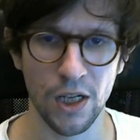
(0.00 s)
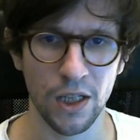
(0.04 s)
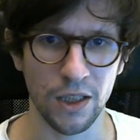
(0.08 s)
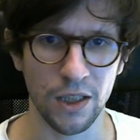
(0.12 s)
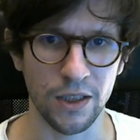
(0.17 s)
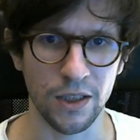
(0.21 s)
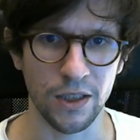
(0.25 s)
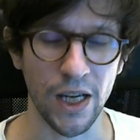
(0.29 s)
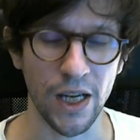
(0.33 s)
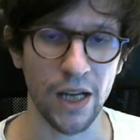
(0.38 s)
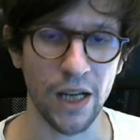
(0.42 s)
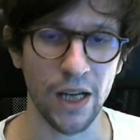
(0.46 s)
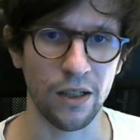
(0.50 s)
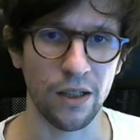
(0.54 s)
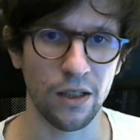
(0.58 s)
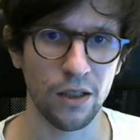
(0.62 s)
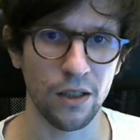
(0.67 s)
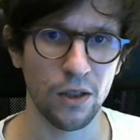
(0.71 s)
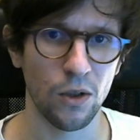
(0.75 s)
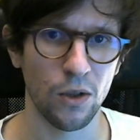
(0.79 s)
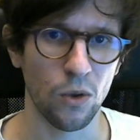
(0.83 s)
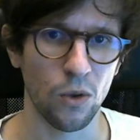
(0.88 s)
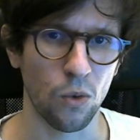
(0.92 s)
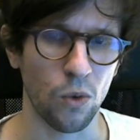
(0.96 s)
Then
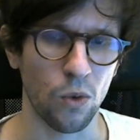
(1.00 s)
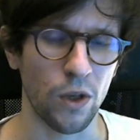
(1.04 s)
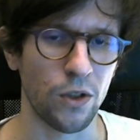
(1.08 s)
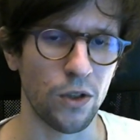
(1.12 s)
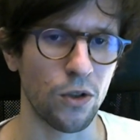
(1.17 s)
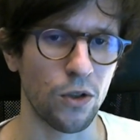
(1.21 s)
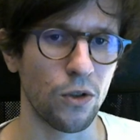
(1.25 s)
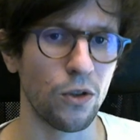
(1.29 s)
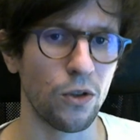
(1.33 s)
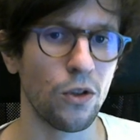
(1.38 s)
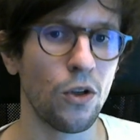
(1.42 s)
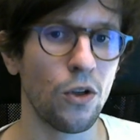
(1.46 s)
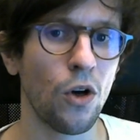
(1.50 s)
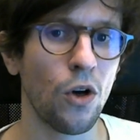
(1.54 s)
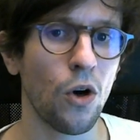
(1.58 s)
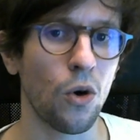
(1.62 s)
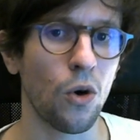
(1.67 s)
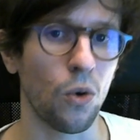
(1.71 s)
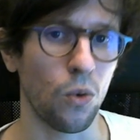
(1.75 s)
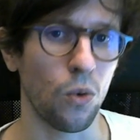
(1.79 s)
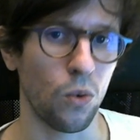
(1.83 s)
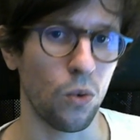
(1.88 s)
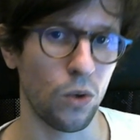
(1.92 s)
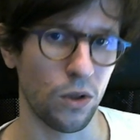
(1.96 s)
when you
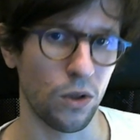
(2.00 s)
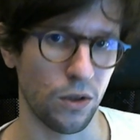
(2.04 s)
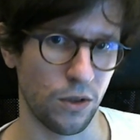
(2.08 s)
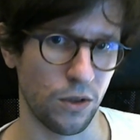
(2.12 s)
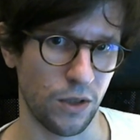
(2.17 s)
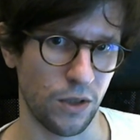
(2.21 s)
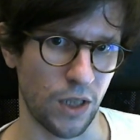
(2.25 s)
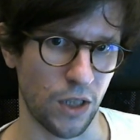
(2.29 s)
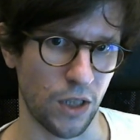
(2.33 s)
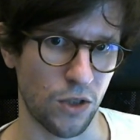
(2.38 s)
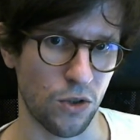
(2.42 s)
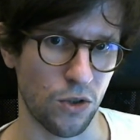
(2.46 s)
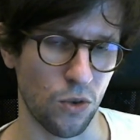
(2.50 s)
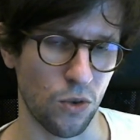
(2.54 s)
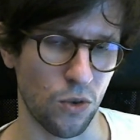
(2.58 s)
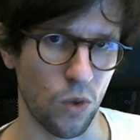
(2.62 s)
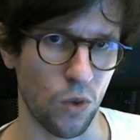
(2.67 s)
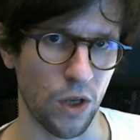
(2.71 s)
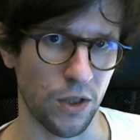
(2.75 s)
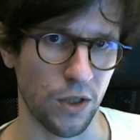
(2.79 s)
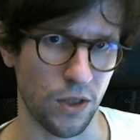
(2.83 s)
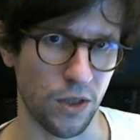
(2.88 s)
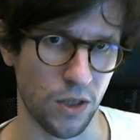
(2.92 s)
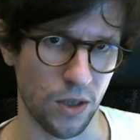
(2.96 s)
know that you
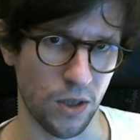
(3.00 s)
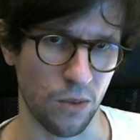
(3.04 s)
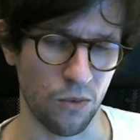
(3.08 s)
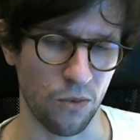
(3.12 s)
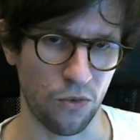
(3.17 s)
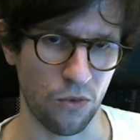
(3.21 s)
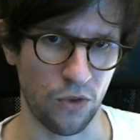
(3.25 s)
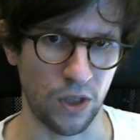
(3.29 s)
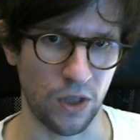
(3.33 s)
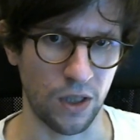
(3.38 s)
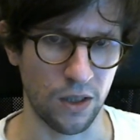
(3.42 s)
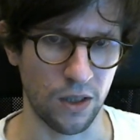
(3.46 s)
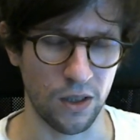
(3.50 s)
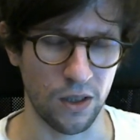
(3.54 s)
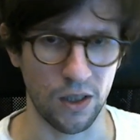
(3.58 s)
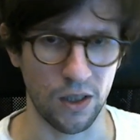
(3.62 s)
want something